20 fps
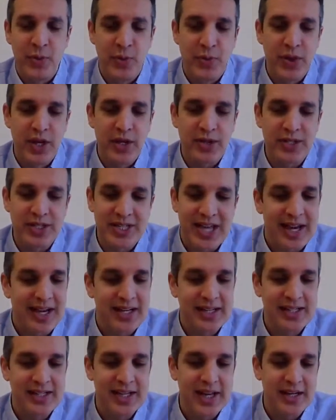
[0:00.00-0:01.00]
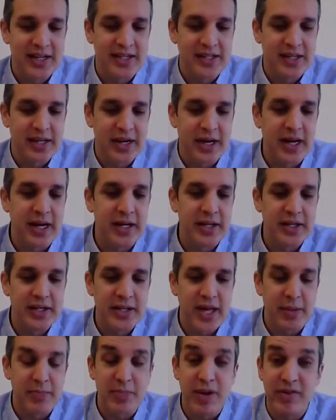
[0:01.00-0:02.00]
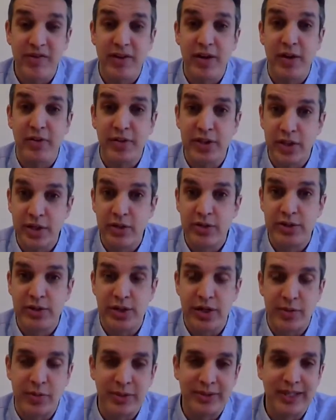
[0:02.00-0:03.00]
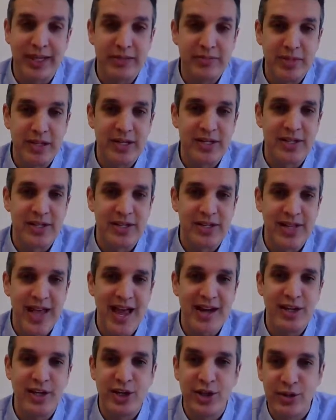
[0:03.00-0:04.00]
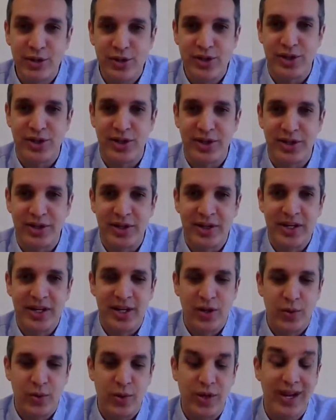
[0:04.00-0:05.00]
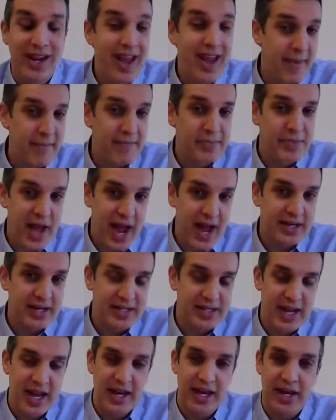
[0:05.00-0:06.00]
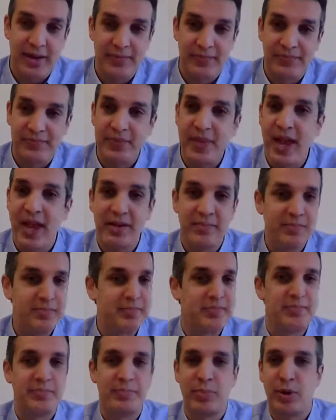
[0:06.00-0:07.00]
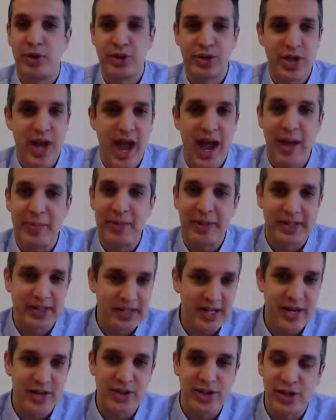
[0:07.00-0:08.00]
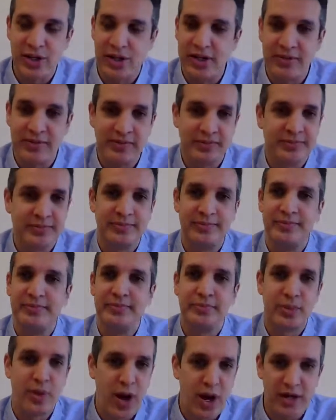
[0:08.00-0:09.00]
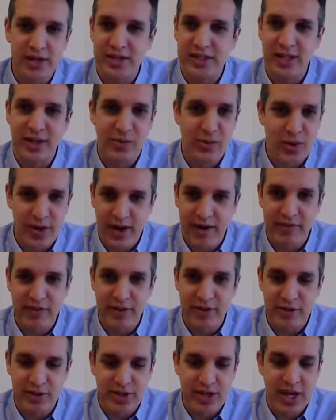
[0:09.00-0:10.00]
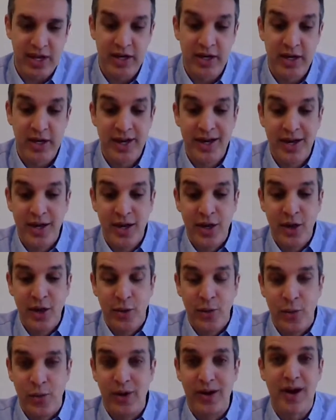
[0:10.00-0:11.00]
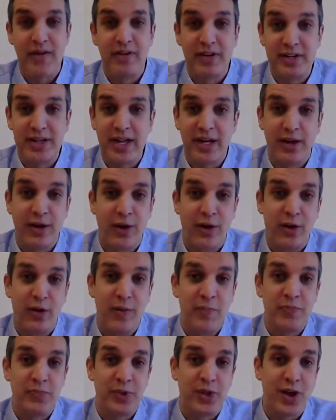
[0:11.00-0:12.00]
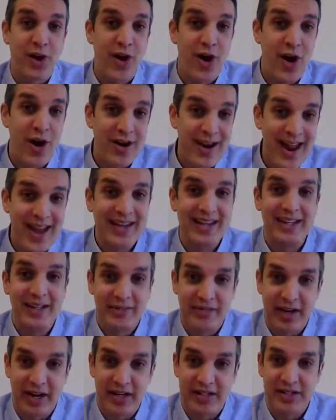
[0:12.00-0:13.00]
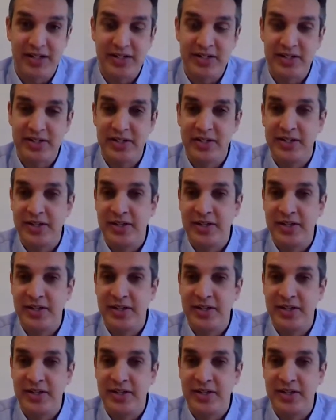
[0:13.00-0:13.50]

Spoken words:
They are settings that, that pivot on the user. And what that means is that user will get that setting, that pushed app, extension, proxy, whatever you set, wherever they go on any device,